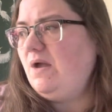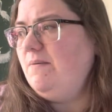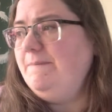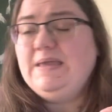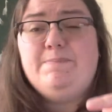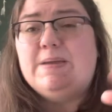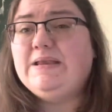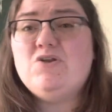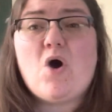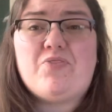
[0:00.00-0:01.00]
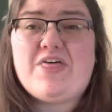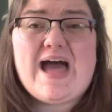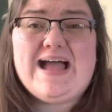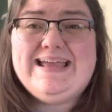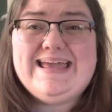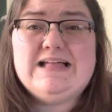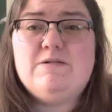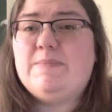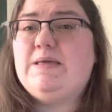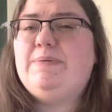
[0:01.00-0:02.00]
me being not that
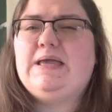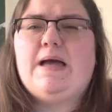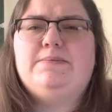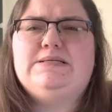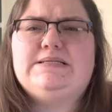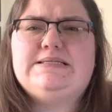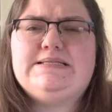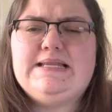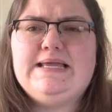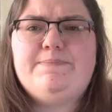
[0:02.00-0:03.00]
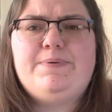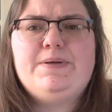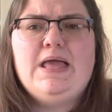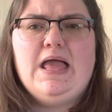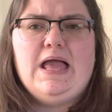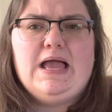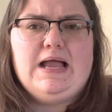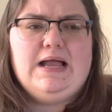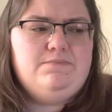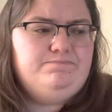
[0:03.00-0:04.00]
ill, me being able to sleep,
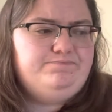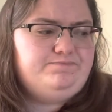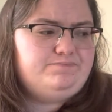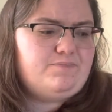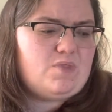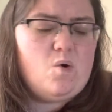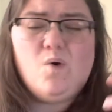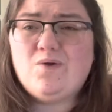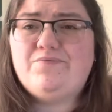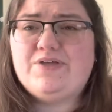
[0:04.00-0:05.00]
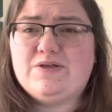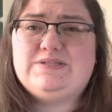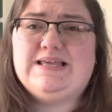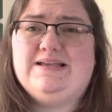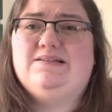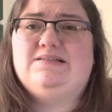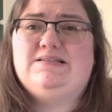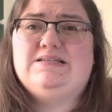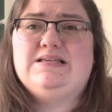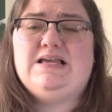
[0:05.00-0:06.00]
all of those
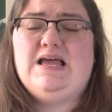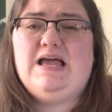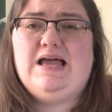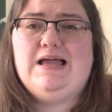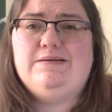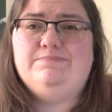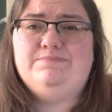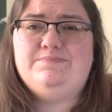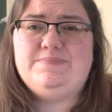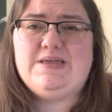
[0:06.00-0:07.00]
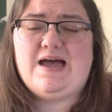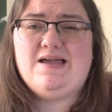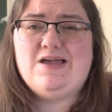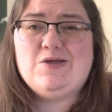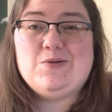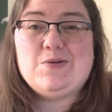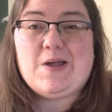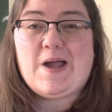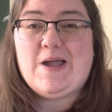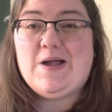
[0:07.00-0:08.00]
things. Yeah,
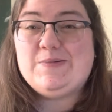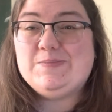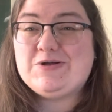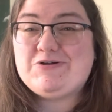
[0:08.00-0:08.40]
I am